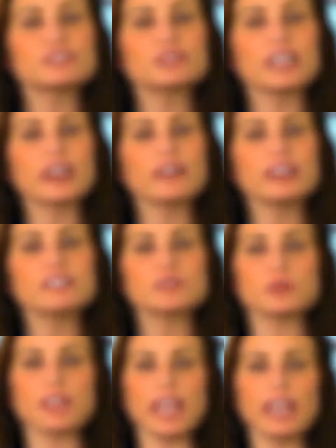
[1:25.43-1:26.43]
certain areas
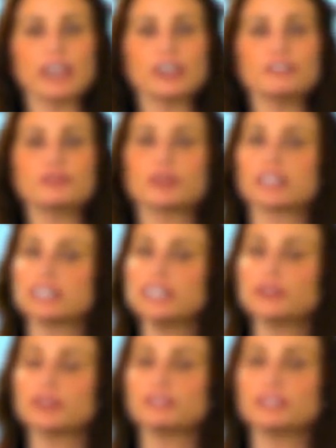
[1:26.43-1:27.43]
with air for a
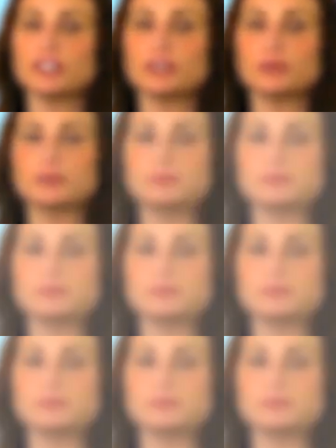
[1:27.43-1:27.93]
clearer view.